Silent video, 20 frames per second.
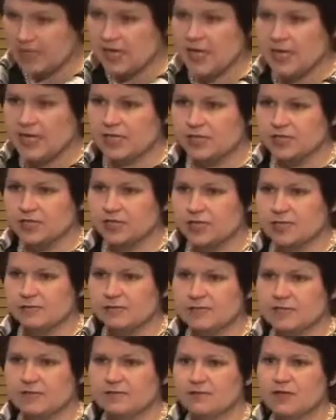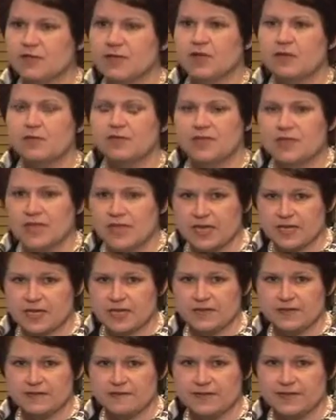in terms of thinking
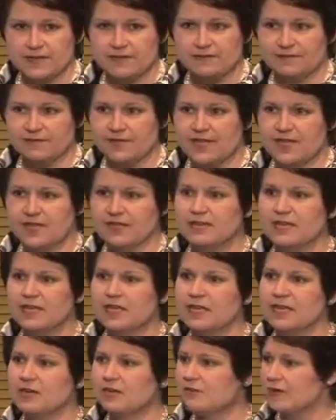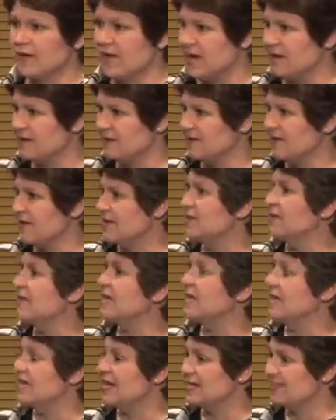innovatively, thinking creatively,
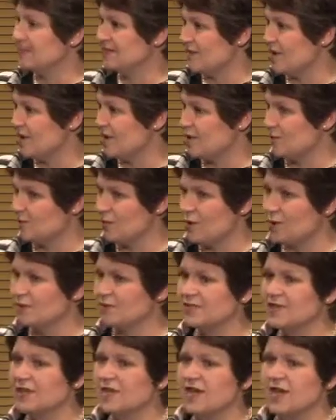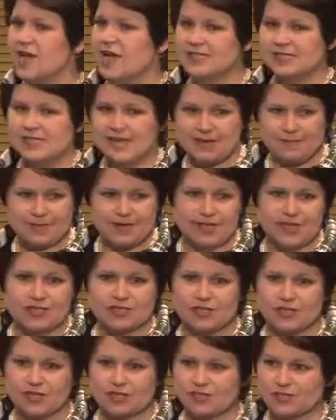thinking outside the box and tapping into
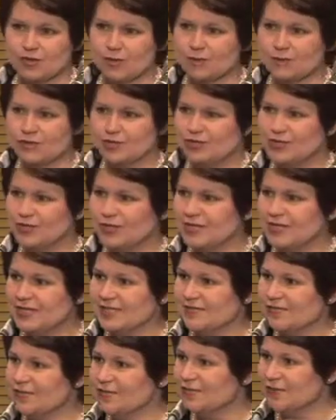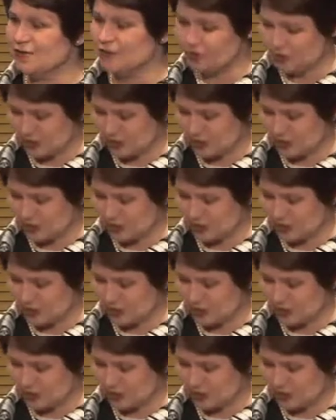those opportunities for future